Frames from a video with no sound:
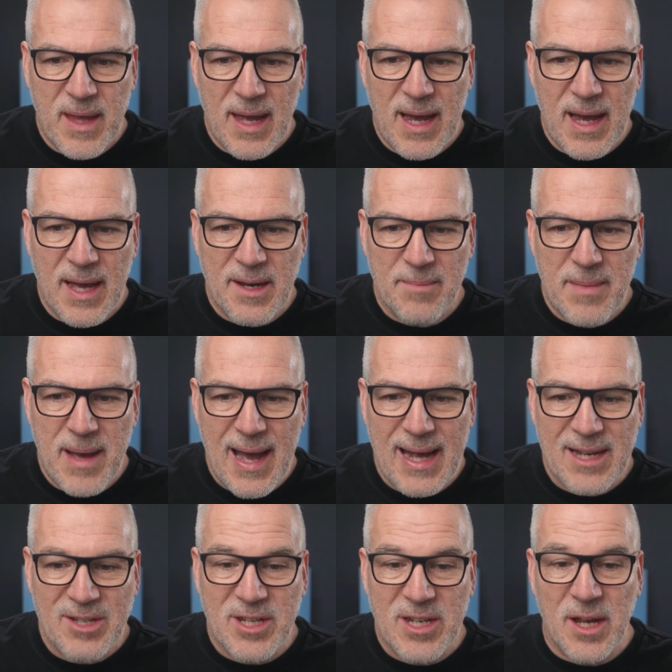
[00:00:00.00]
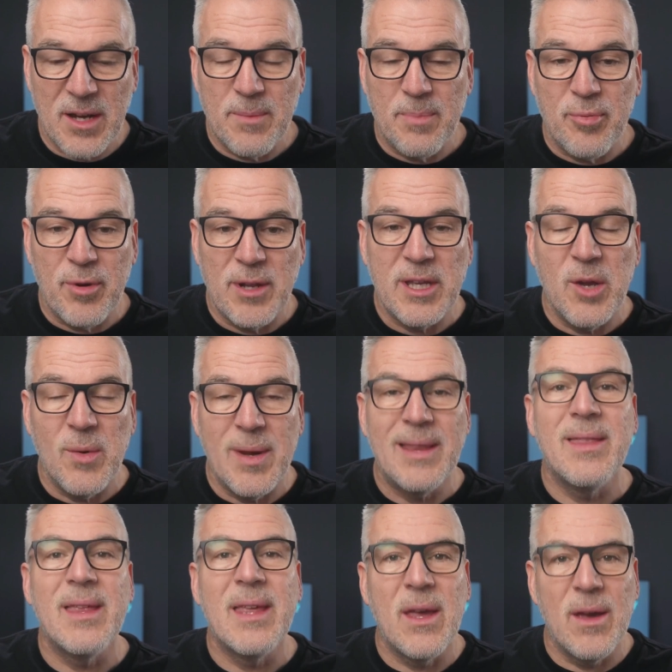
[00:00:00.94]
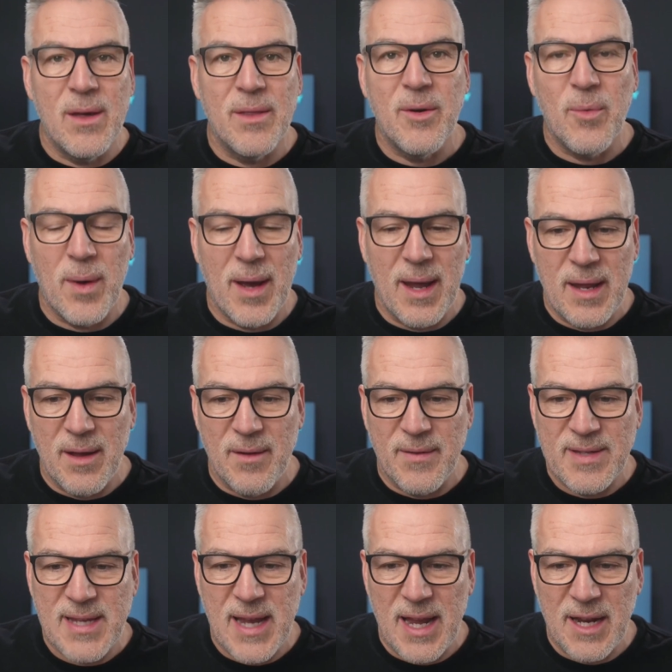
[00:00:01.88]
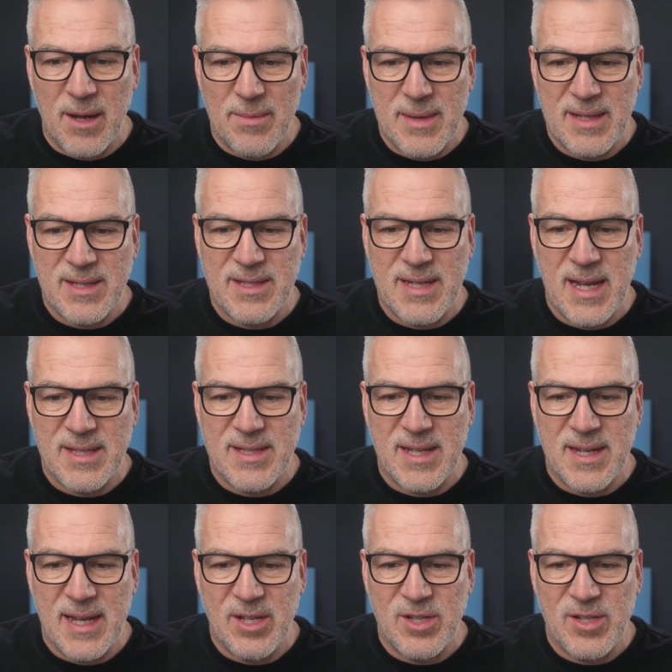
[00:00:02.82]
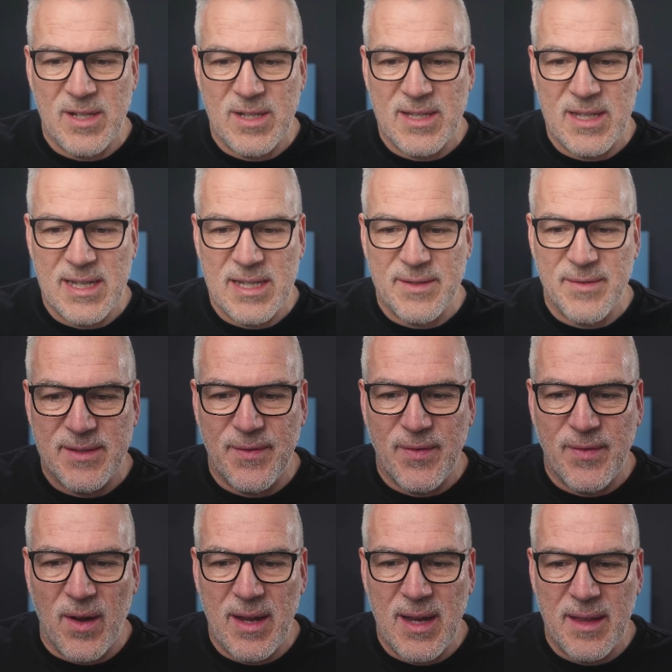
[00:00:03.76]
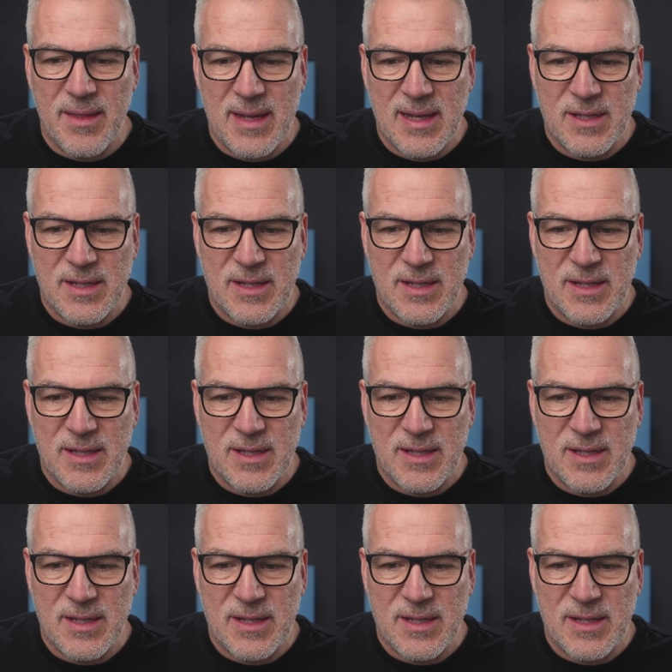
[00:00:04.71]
And I'm actually going to bring you in the other way of setting up these destinations is via these